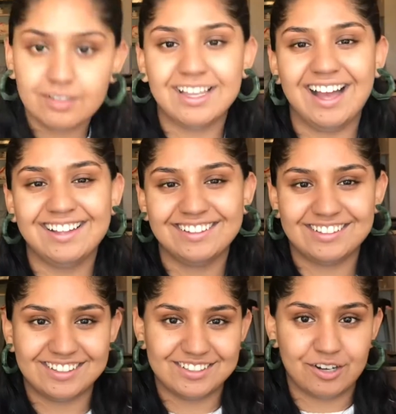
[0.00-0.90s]
Yeah,
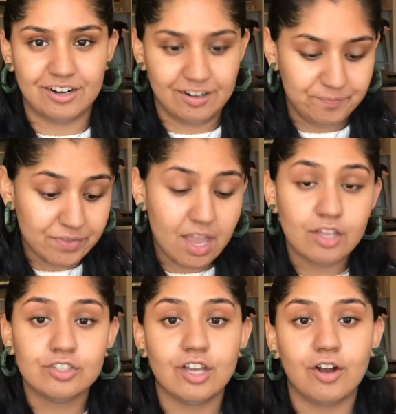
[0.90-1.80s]
let's get started.
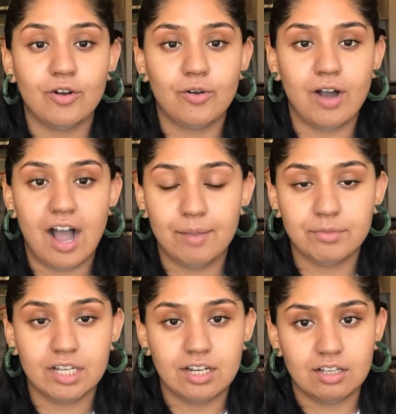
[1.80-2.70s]
So I'm
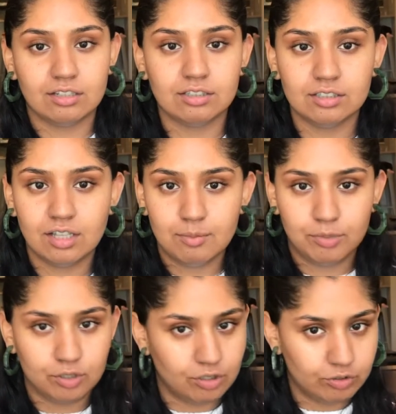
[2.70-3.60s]
gonna
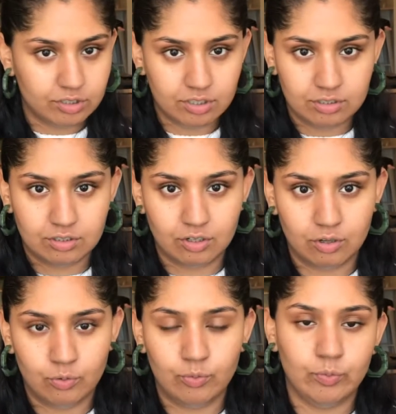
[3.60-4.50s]
pull closer
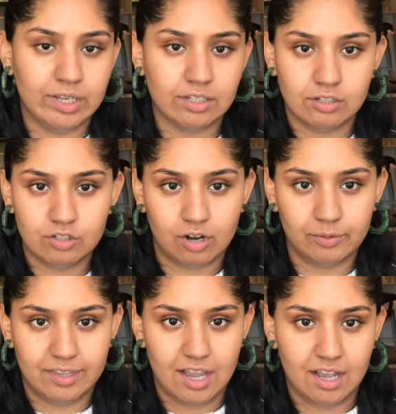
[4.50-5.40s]
so we can start
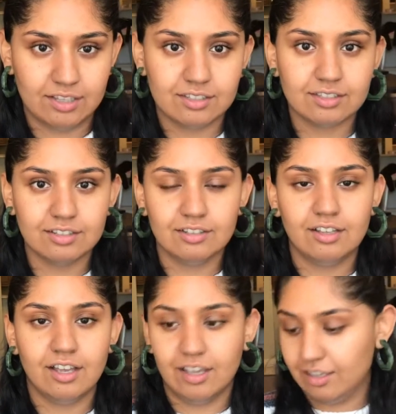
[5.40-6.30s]
with the eyes,
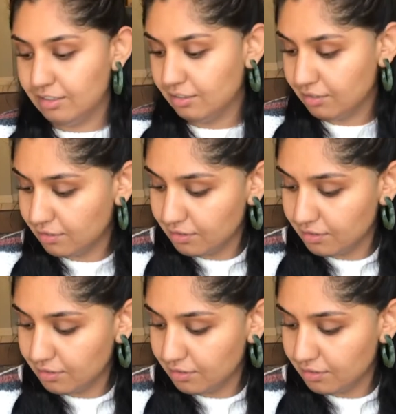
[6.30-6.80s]
and